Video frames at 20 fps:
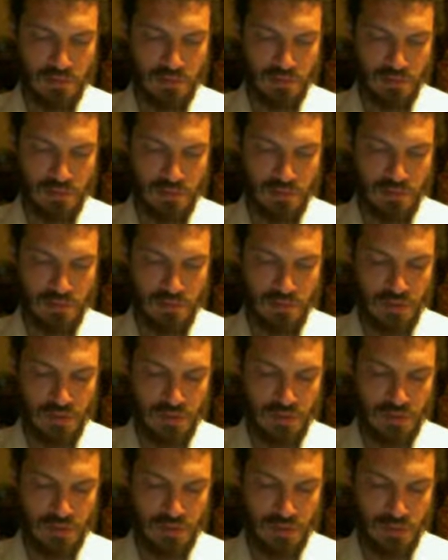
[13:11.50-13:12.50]
15
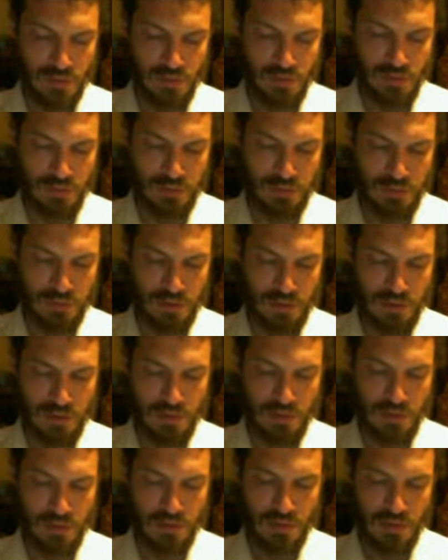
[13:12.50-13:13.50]
cubed
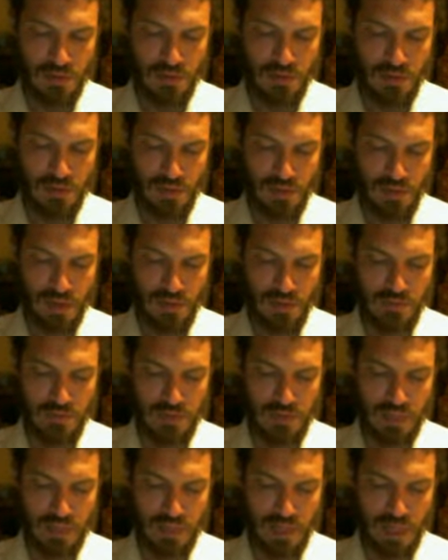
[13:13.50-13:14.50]
times
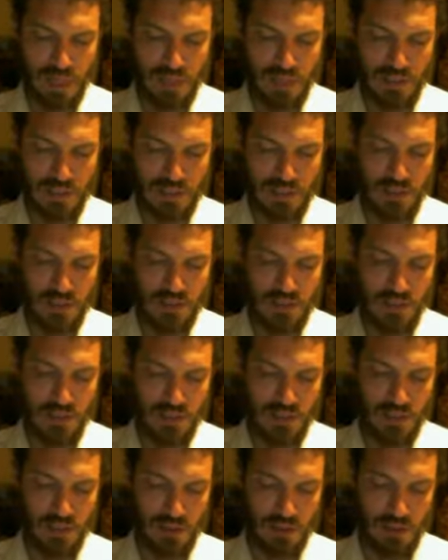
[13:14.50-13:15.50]
x is
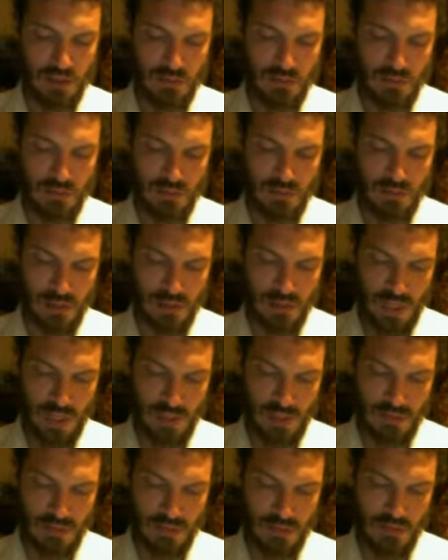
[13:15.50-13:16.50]
equal to
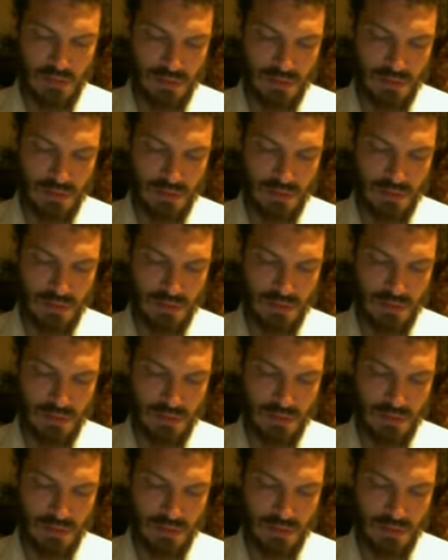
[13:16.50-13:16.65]
1000.